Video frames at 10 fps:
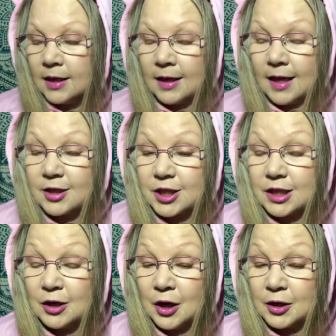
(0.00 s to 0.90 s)
has she
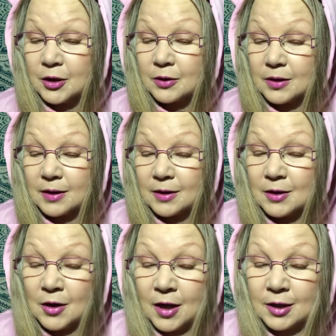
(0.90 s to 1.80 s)
not
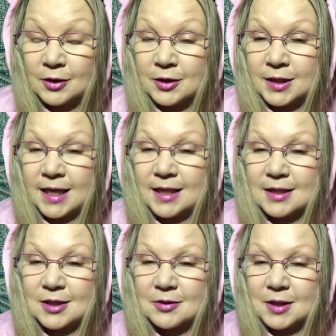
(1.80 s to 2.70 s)
learned yet?
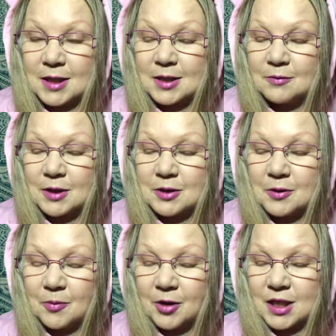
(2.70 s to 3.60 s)
So let's see what to
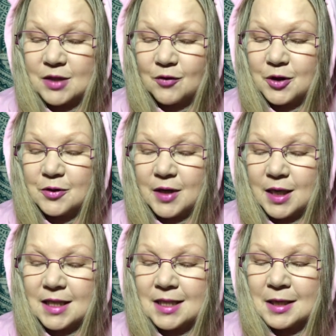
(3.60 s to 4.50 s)
embrace for you
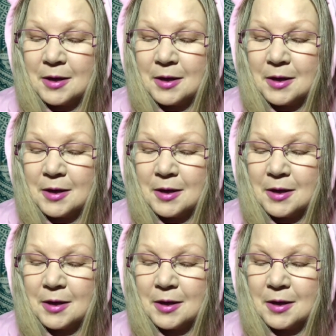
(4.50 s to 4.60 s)
guys.